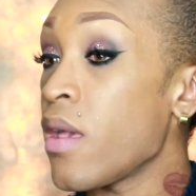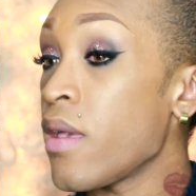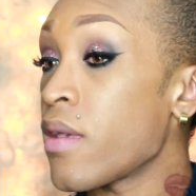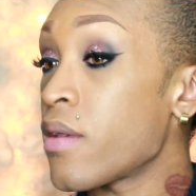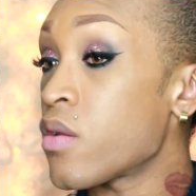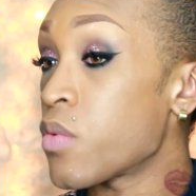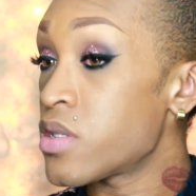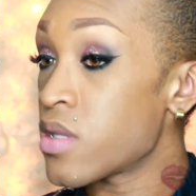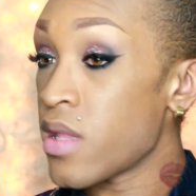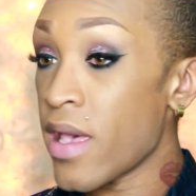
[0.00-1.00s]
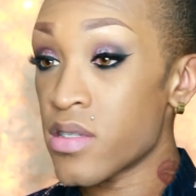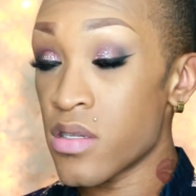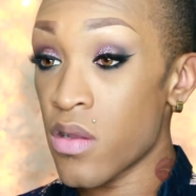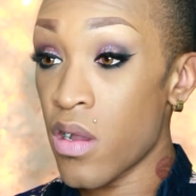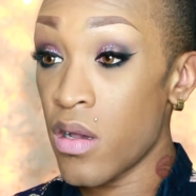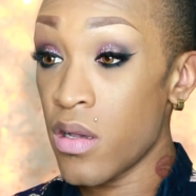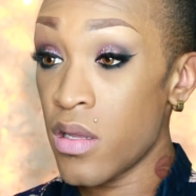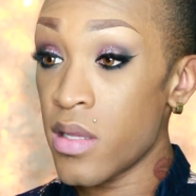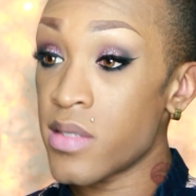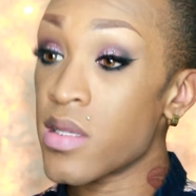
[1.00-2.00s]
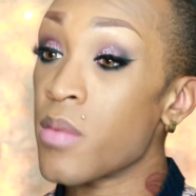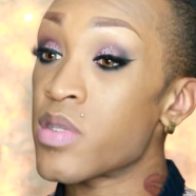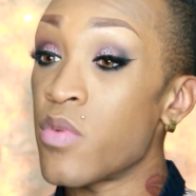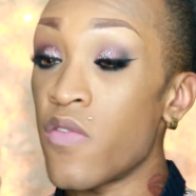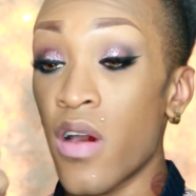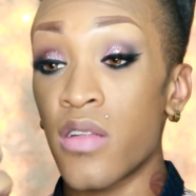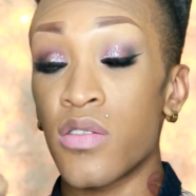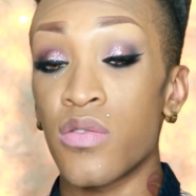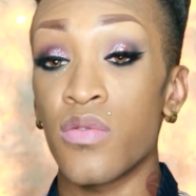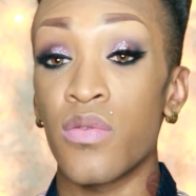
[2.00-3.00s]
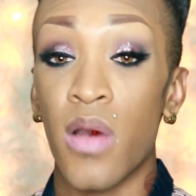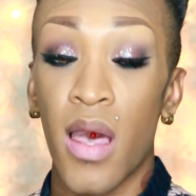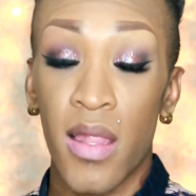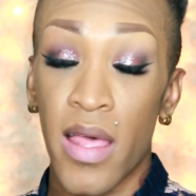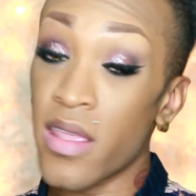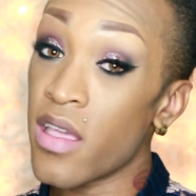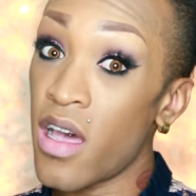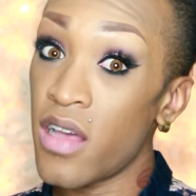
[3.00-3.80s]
And once the lashes are on, it's time to move on to highlighting and